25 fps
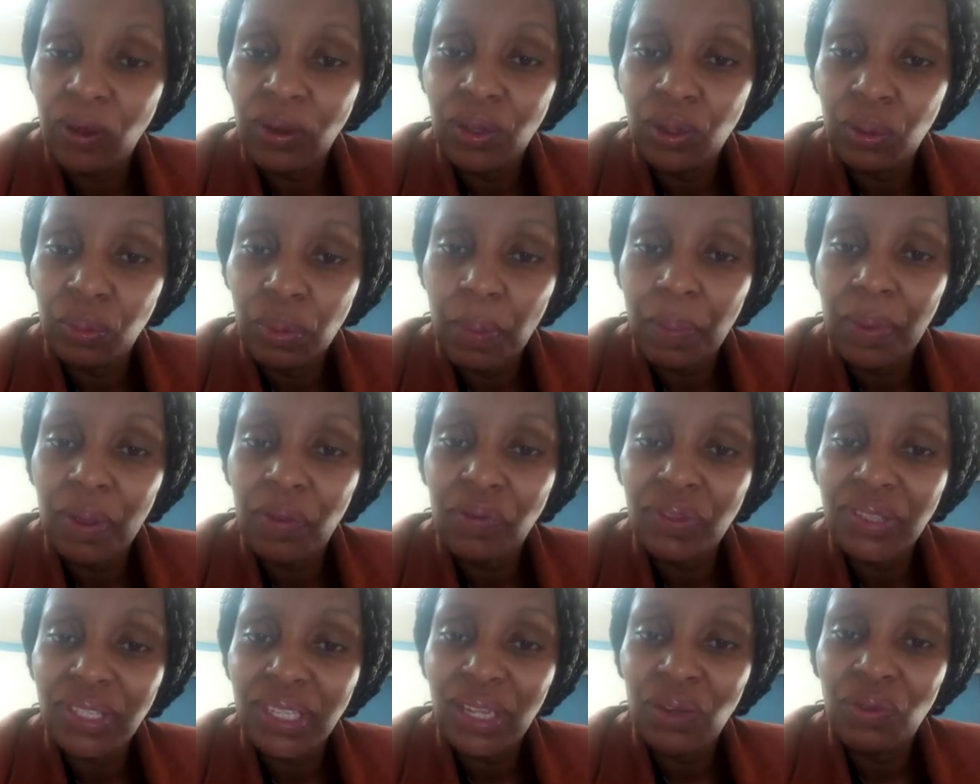Remember, we
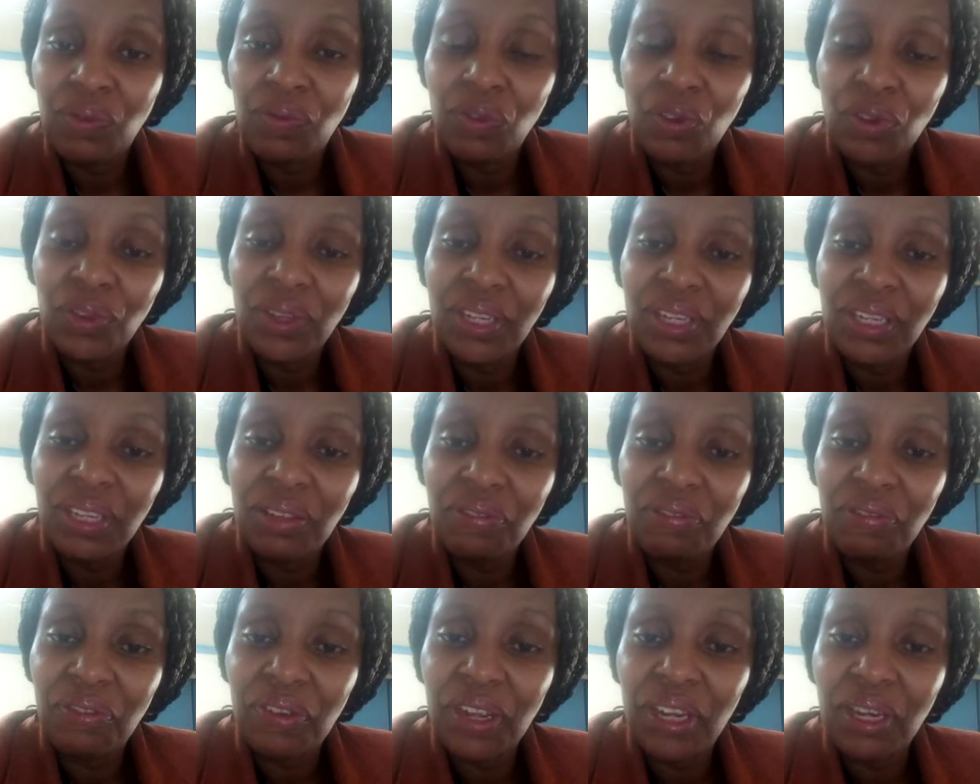said we've got the
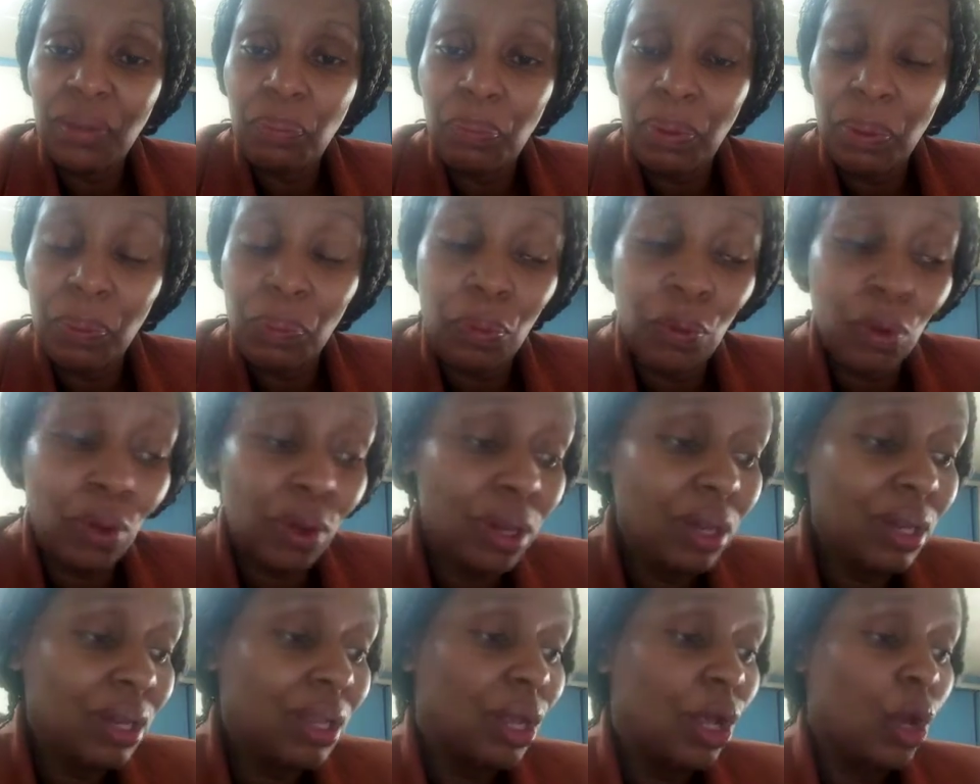different
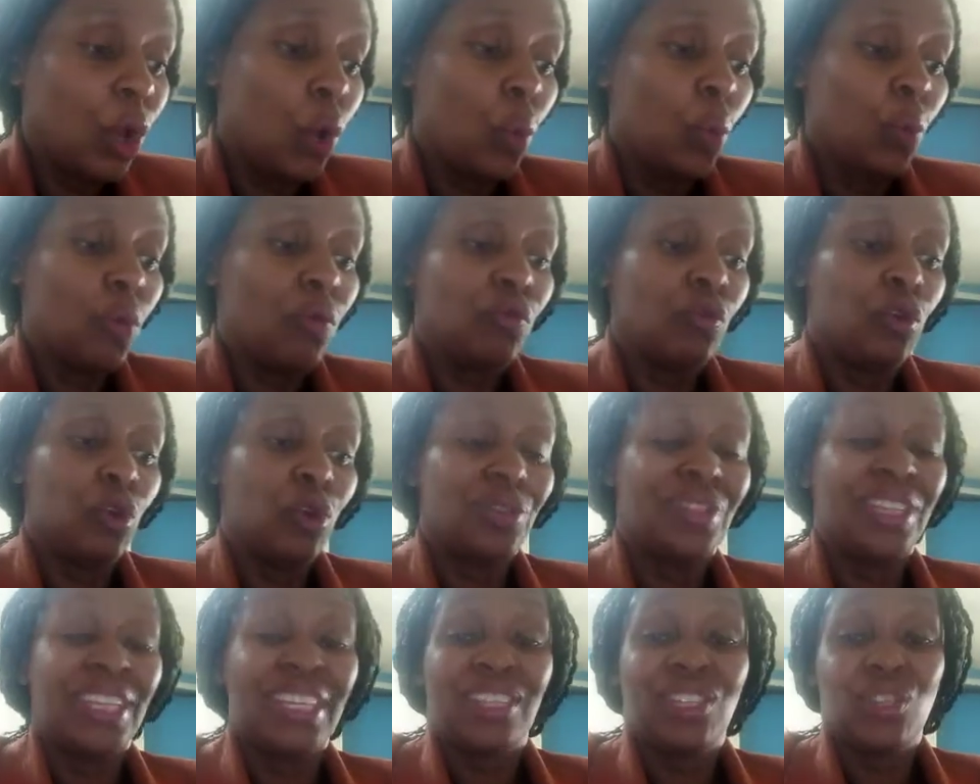people, we've
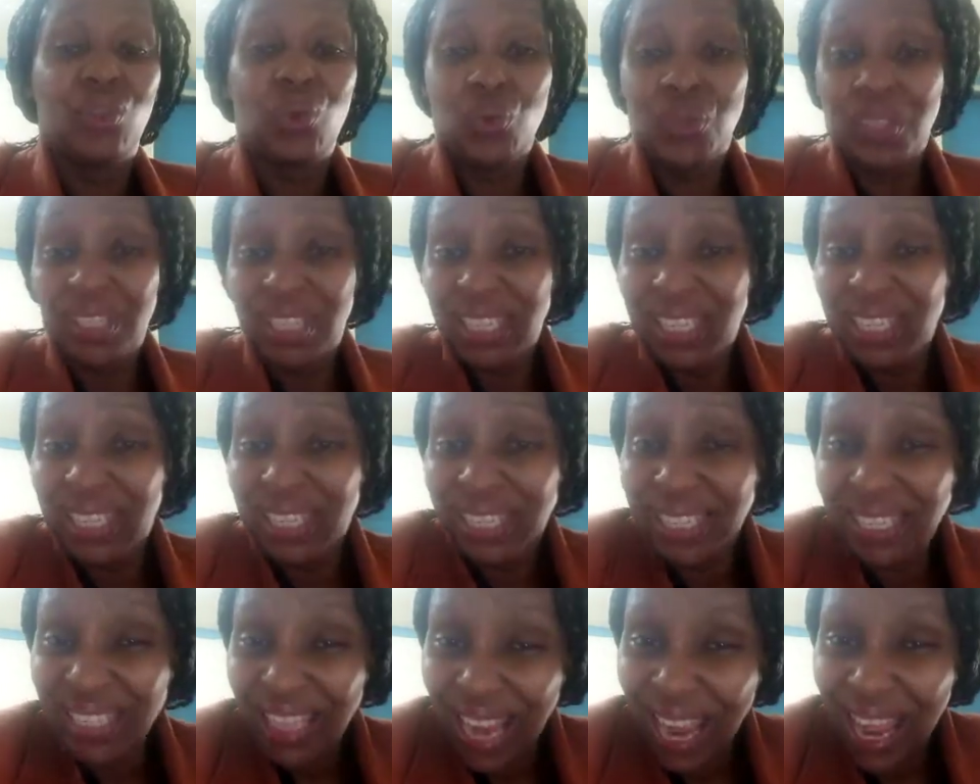got the
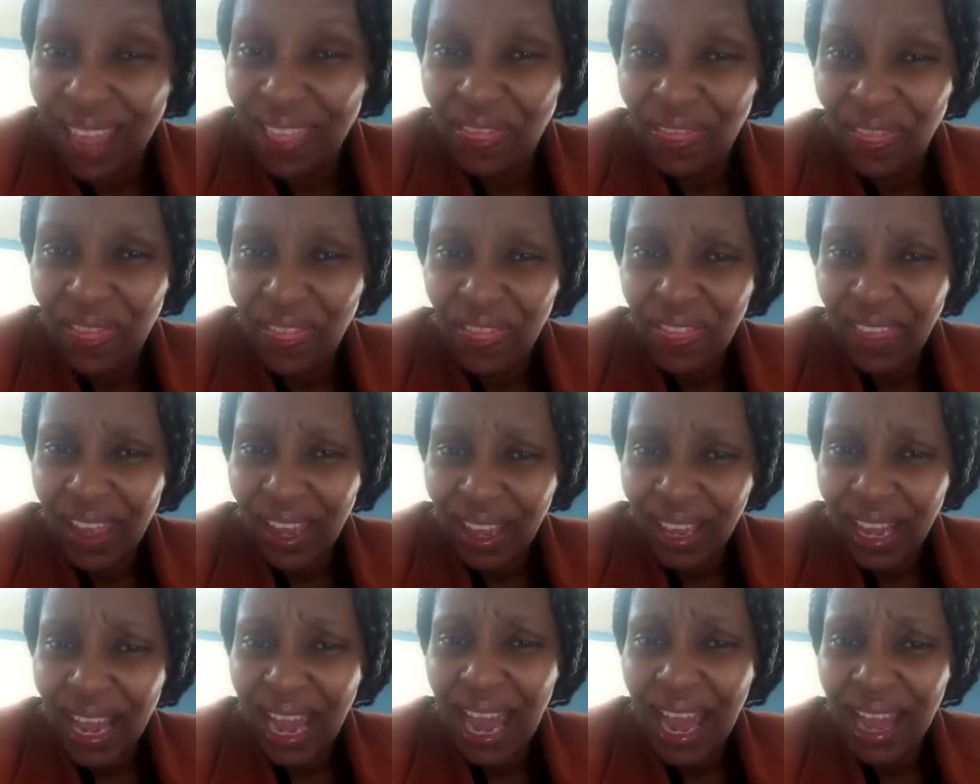duties and
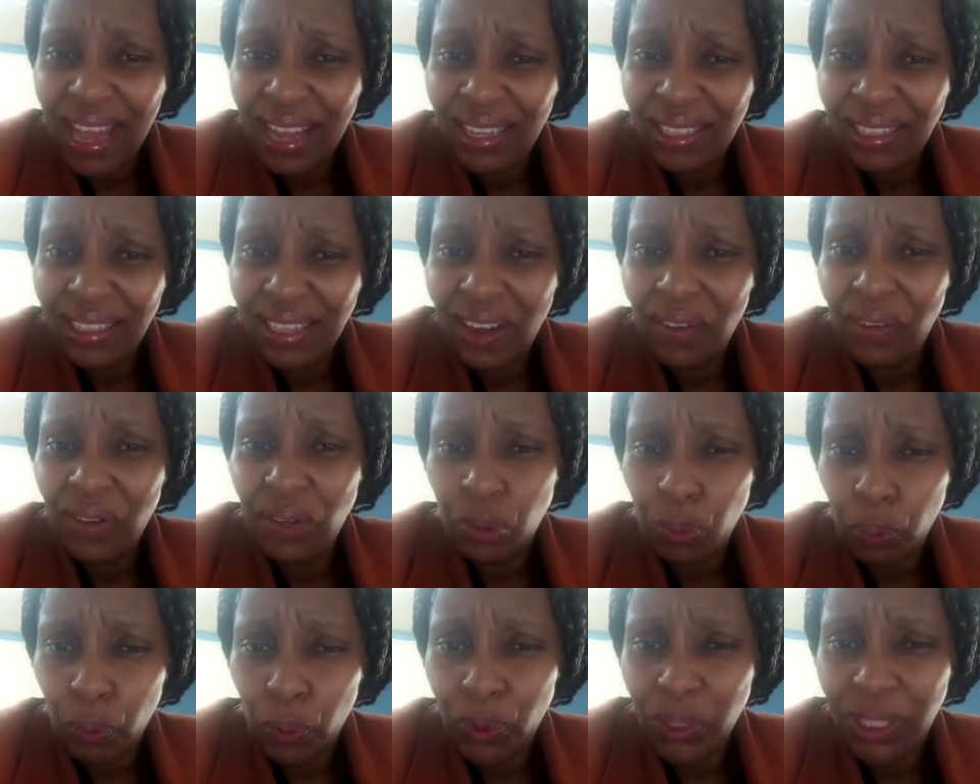
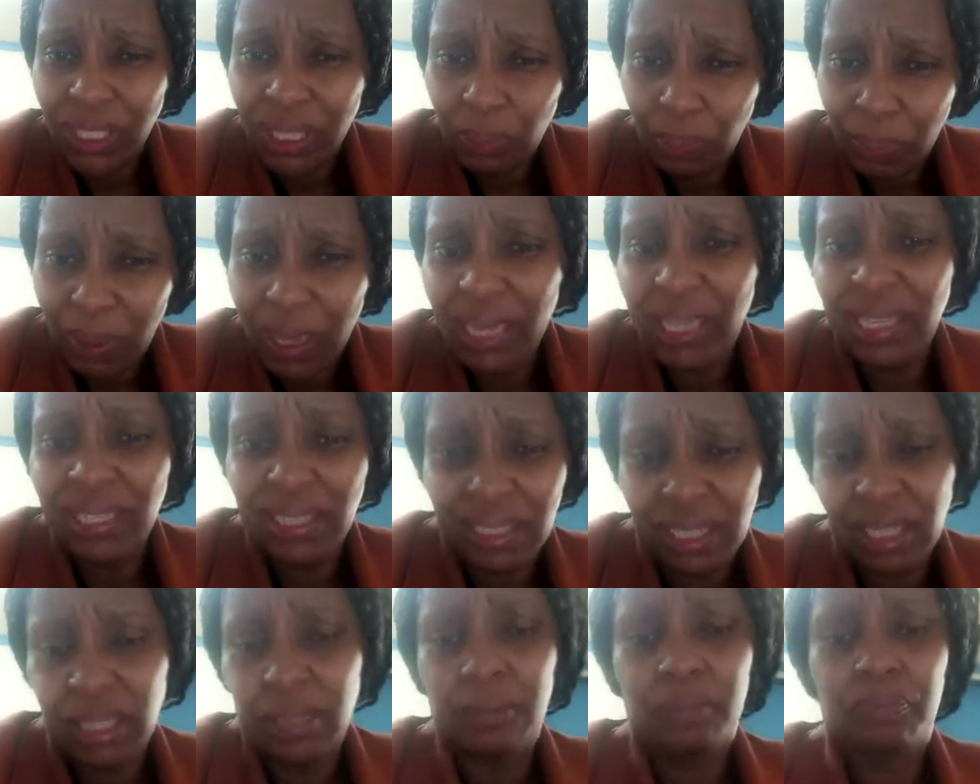
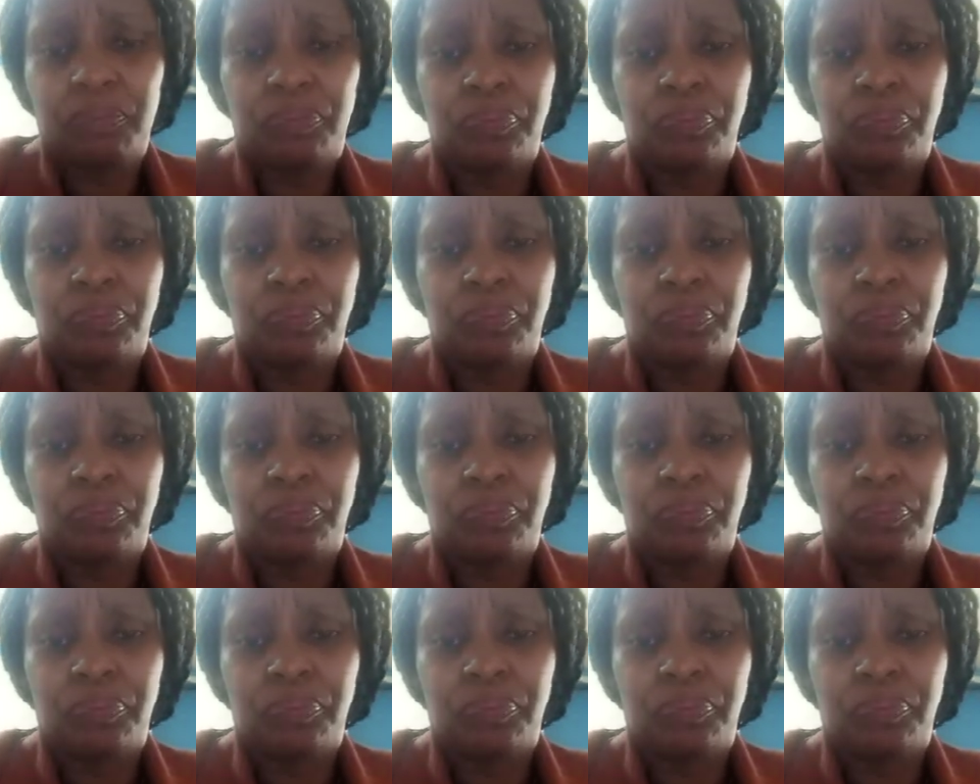responsibility.